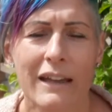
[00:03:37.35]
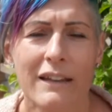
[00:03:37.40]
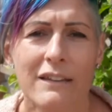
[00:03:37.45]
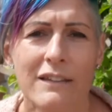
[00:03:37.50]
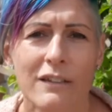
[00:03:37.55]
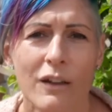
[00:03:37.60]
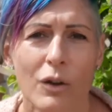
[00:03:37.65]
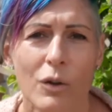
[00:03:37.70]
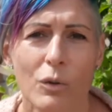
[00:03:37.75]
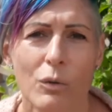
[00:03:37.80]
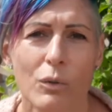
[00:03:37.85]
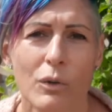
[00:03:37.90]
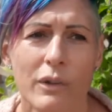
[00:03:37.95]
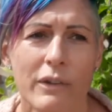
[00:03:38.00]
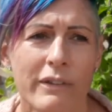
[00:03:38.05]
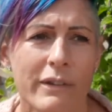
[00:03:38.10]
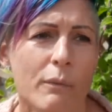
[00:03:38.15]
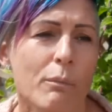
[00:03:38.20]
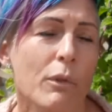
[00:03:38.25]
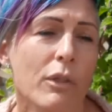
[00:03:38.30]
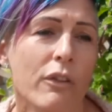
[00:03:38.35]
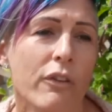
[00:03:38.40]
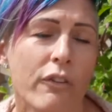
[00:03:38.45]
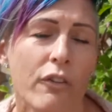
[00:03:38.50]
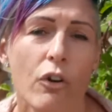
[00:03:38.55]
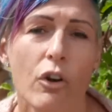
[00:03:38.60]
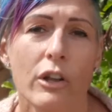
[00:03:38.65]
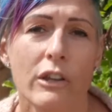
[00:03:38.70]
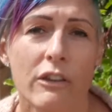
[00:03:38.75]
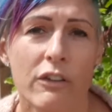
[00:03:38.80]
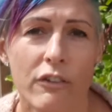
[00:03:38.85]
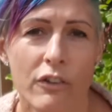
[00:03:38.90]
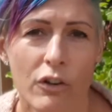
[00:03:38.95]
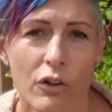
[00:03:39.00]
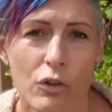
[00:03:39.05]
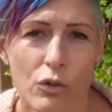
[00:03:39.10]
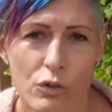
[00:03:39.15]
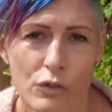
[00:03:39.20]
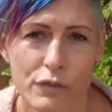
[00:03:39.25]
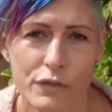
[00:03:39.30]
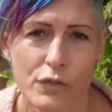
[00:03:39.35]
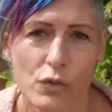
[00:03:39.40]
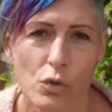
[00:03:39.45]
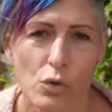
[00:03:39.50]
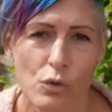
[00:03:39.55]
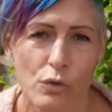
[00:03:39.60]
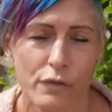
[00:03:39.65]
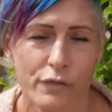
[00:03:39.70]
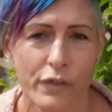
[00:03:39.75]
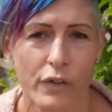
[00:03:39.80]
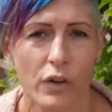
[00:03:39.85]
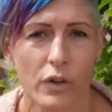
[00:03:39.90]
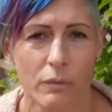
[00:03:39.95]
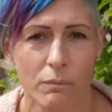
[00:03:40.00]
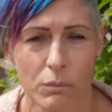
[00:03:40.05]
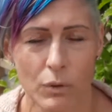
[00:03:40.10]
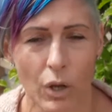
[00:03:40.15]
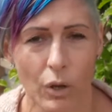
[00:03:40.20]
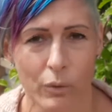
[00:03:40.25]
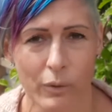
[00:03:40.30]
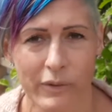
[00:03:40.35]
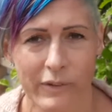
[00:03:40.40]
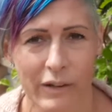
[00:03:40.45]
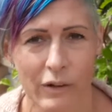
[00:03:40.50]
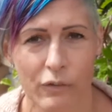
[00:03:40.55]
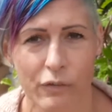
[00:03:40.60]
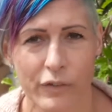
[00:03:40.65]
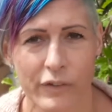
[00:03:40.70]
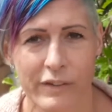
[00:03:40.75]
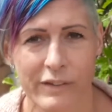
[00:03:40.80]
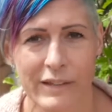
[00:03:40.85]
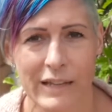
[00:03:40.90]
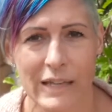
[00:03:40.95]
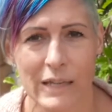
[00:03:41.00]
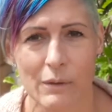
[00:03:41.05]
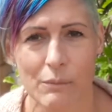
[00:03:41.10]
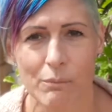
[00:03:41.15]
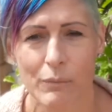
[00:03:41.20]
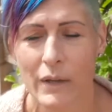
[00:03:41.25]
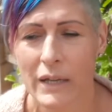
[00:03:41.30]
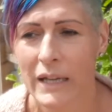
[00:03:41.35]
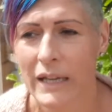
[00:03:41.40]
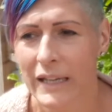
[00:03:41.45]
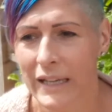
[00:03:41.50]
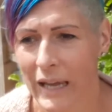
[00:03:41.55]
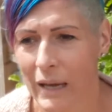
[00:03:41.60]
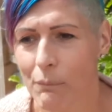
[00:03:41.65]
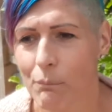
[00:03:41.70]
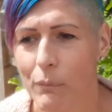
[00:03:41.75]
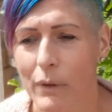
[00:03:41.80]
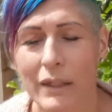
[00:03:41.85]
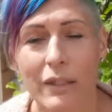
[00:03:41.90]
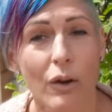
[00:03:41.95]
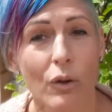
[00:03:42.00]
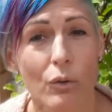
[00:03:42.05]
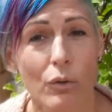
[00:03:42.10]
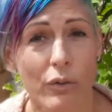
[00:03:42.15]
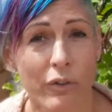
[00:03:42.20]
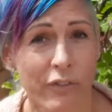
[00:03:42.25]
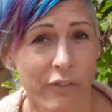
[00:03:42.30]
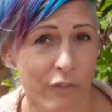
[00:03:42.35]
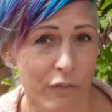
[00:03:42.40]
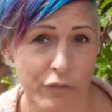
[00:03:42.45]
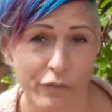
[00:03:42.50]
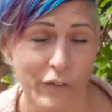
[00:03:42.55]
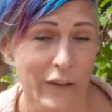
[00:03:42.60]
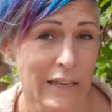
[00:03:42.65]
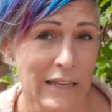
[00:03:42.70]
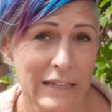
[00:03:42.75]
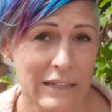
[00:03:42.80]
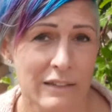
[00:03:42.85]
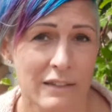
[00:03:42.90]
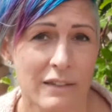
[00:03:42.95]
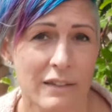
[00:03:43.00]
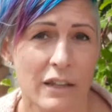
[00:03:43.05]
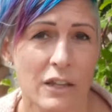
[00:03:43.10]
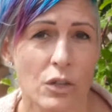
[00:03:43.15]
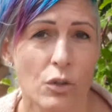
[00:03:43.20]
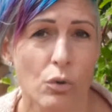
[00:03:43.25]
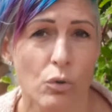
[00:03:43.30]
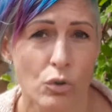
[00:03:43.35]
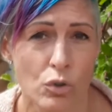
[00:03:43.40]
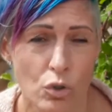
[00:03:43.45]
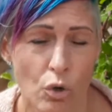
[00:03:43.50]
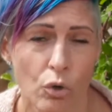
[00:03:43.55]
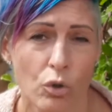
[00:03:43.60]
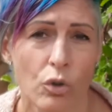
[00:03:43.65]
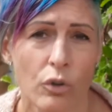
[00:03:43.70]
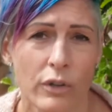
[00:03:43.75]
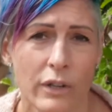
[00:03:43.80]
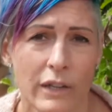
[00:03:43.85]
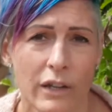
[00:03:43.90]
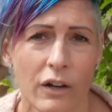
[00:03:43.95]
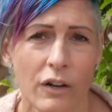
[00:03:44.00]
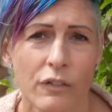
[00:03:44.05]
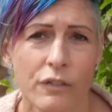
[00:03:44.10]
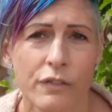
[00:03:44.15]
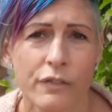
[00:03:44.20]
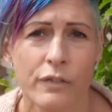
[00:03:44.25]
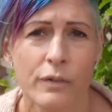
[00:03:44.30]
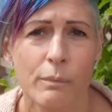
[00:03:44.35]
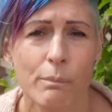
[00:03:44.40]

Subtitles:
So some of the signs to look for low self-esteem can be those feelings that you're not good enough,